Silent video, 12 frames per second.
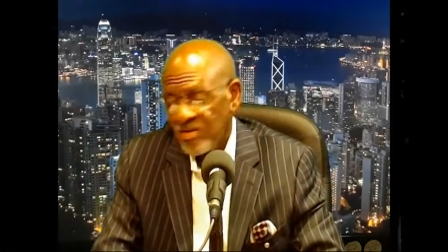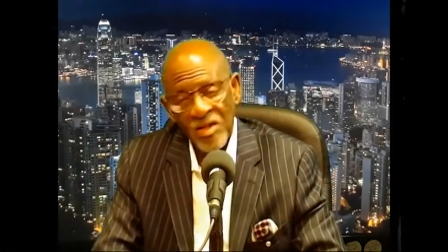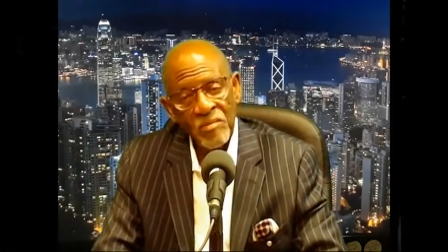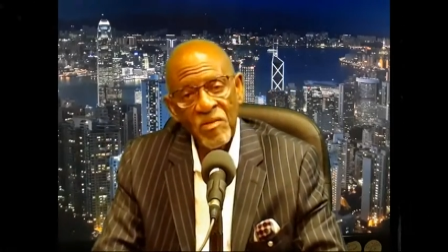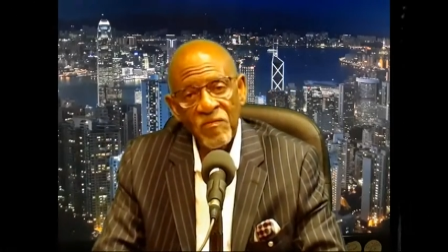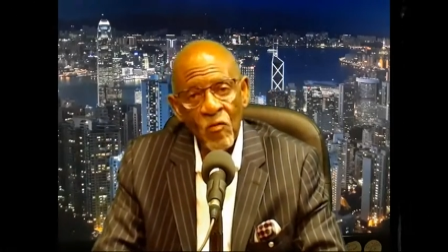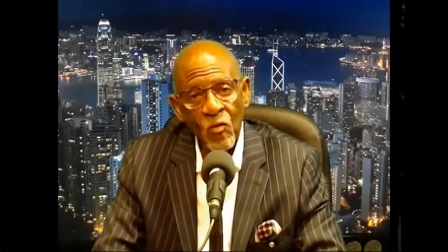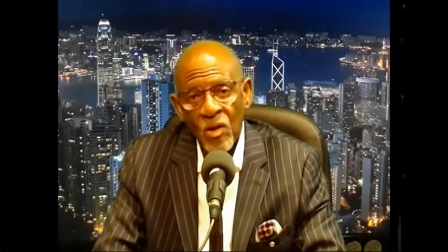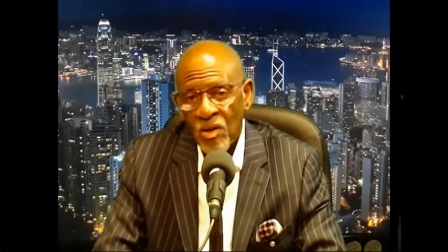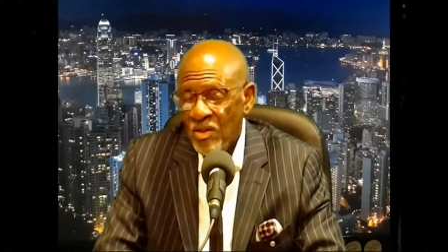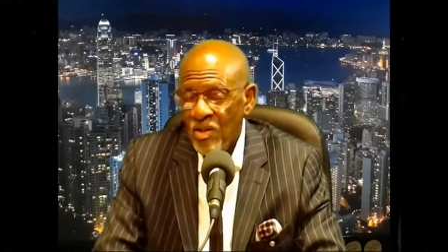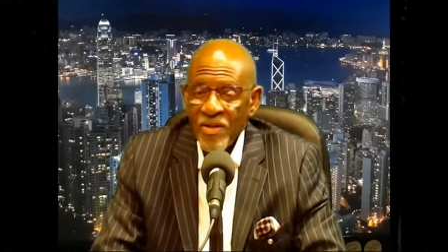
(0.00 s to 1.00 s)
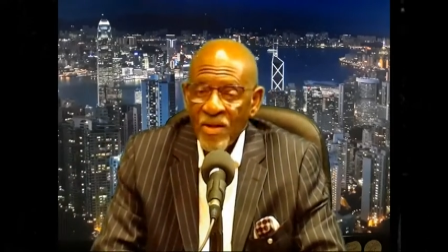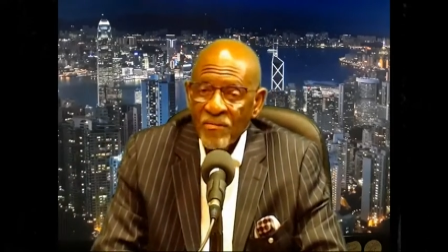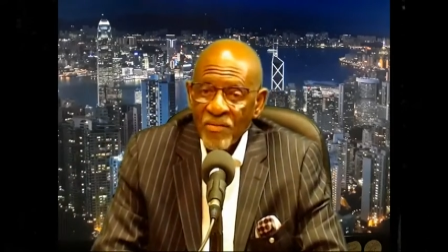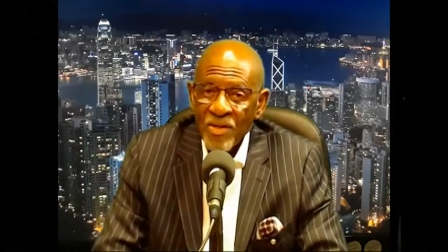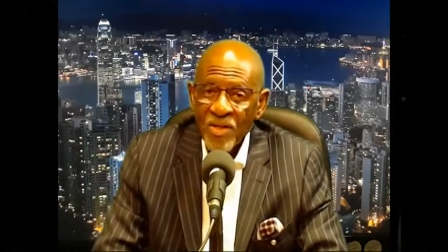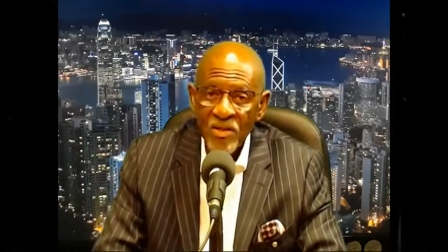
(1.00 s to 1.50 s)
said before, the
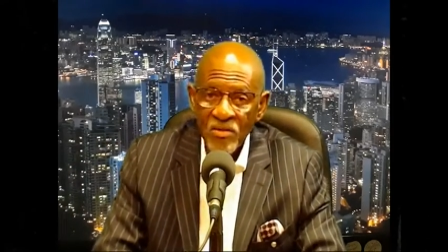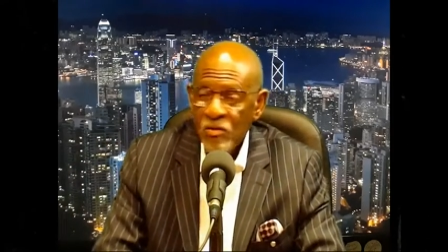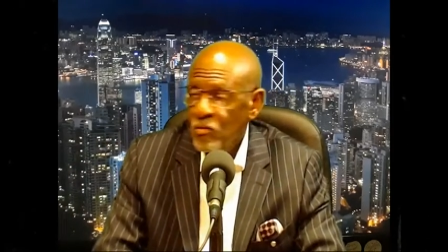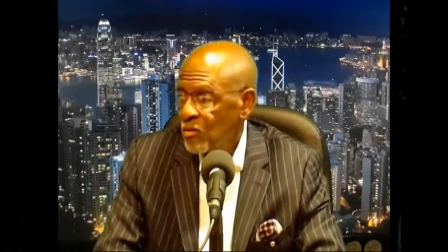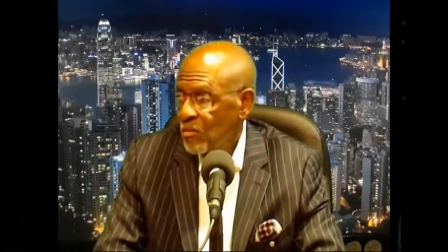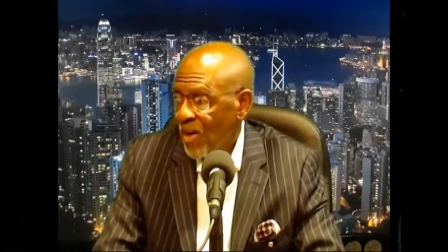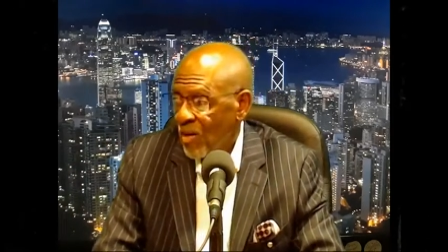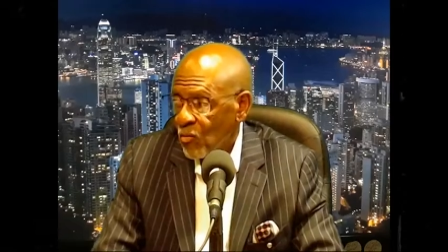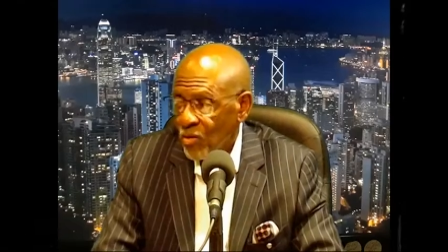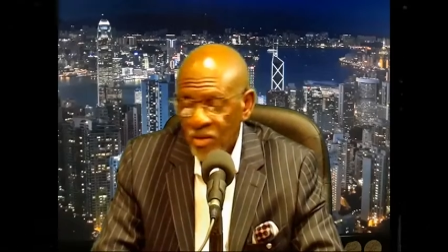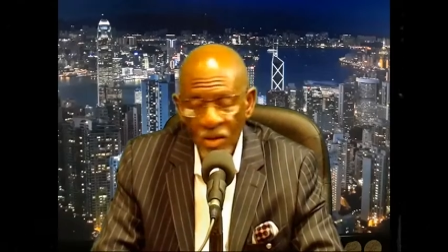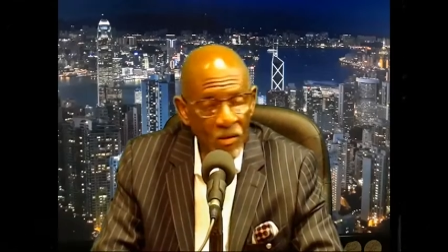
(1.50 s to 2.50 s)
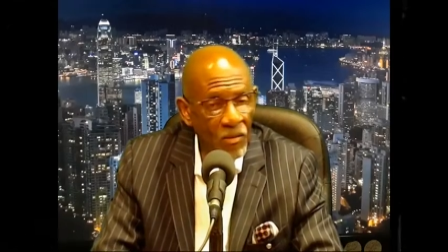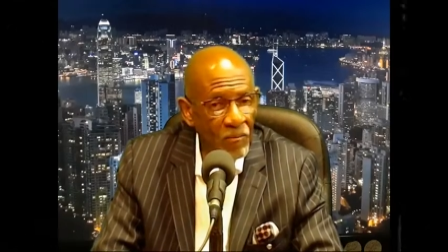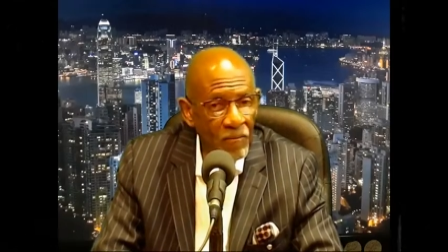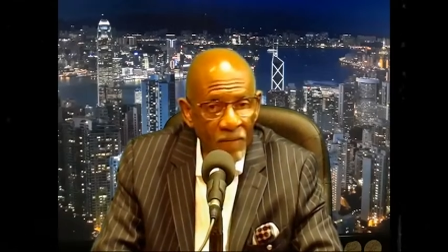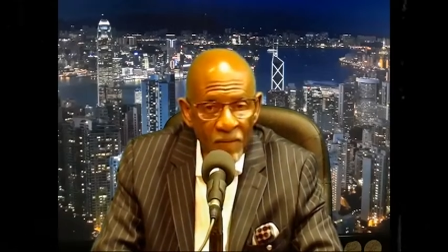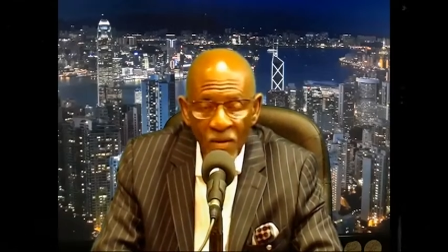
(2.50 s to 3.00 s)
devil will get you. You might well tell
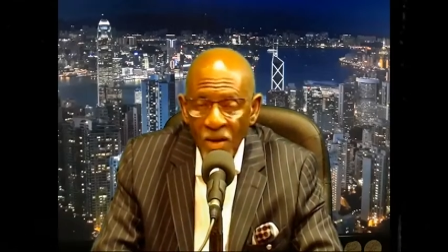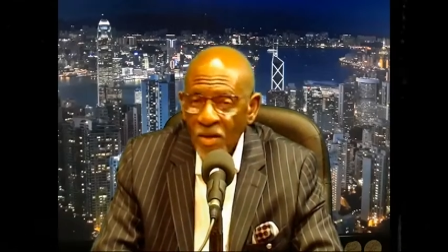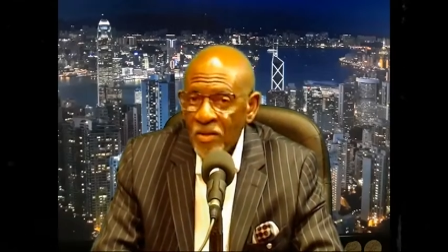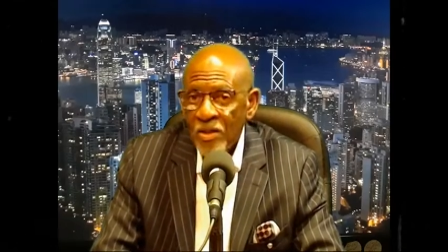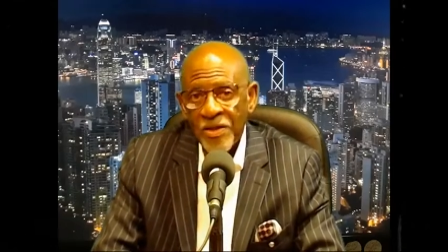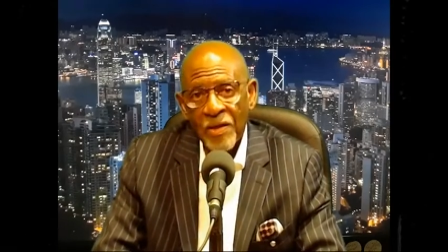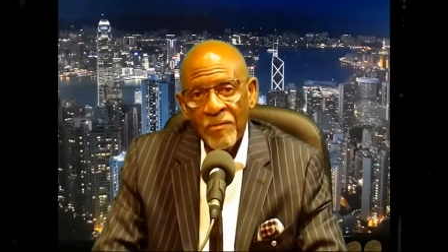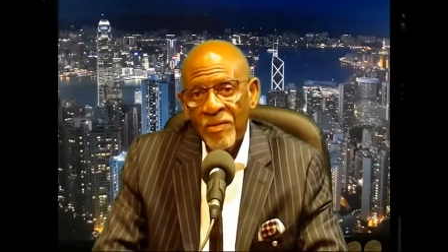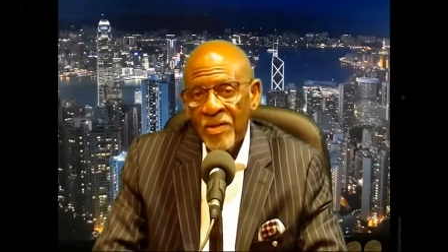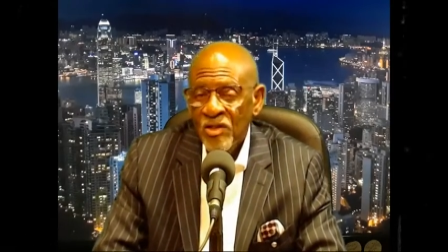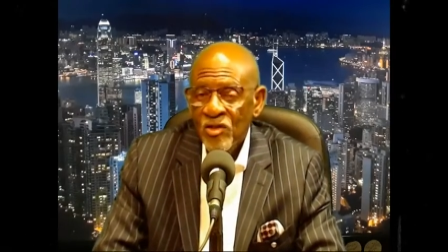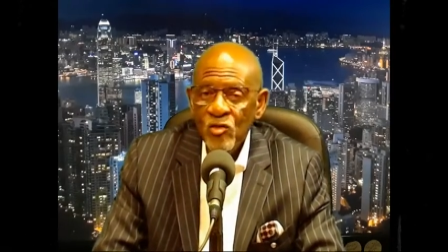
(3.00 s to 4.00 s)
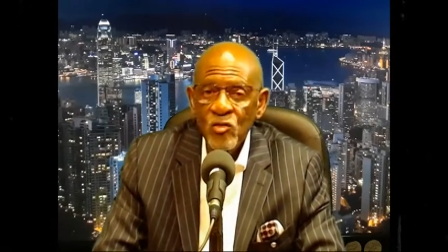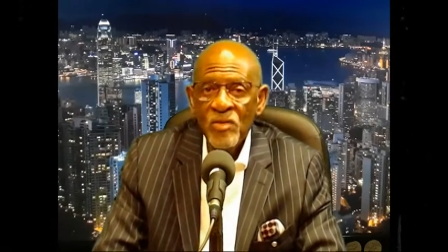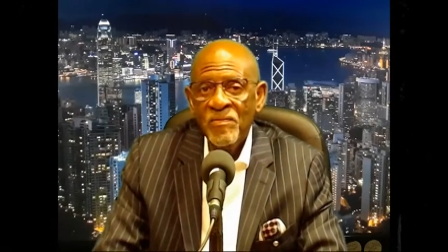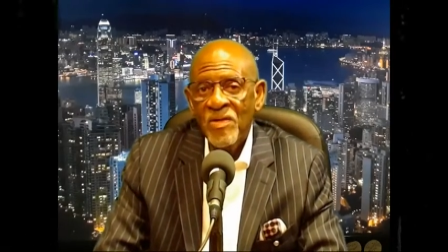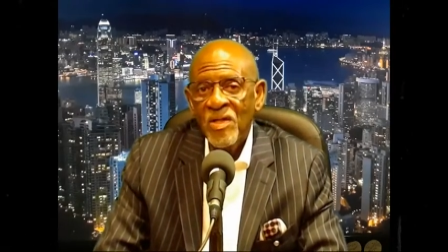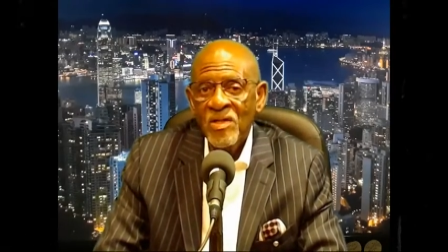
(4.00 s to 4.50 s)
him. The devil will get you
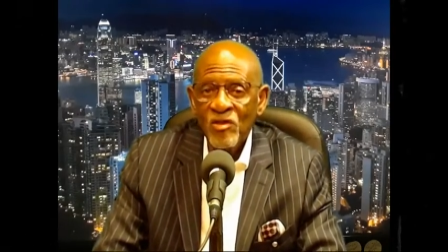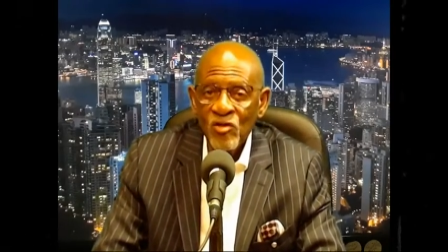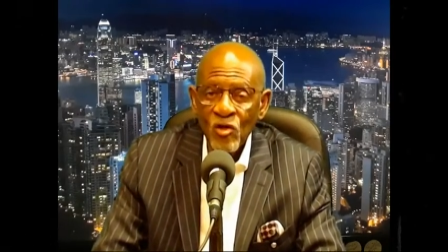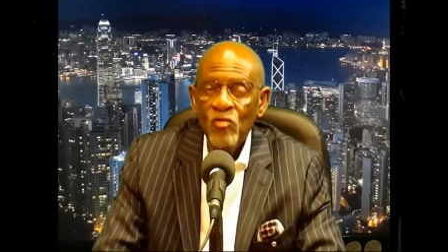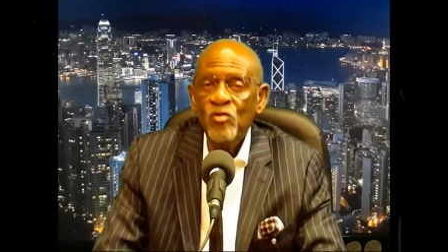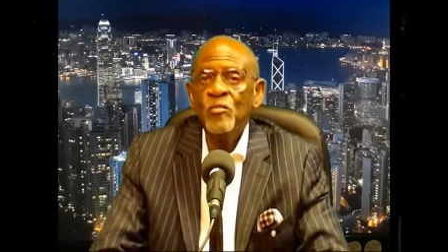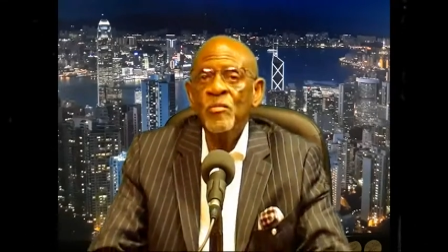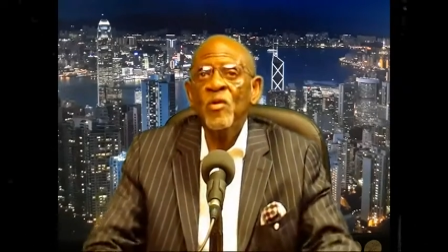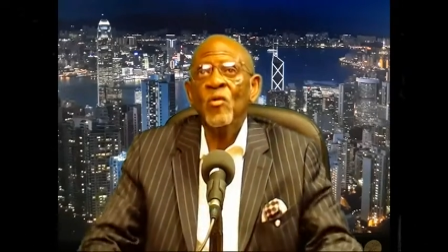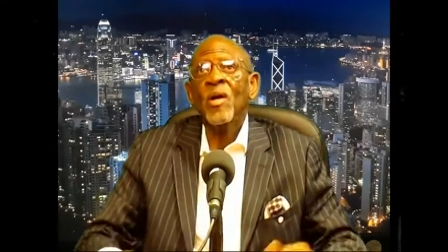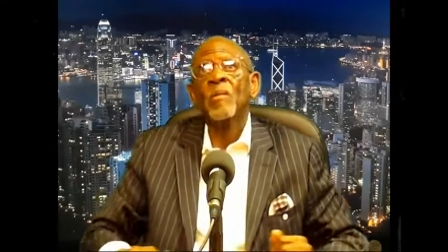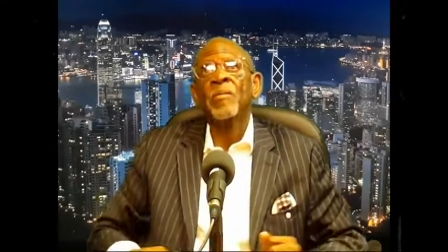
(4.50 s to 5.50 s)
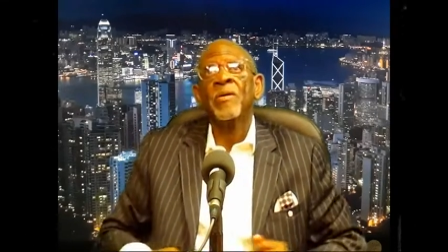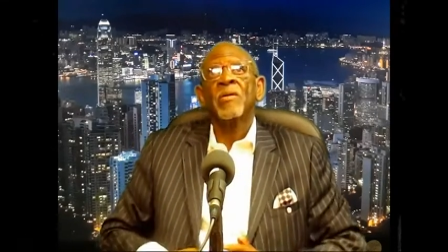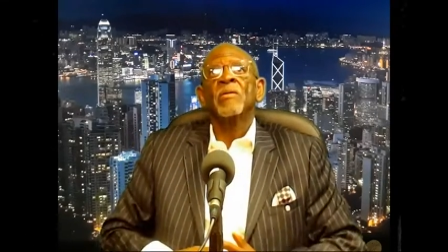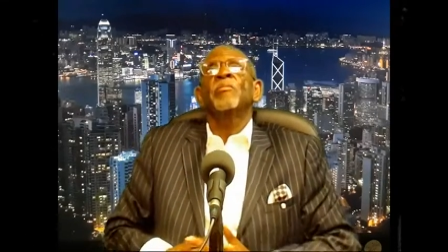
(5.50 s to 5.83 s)
even in the church. You can be right up under the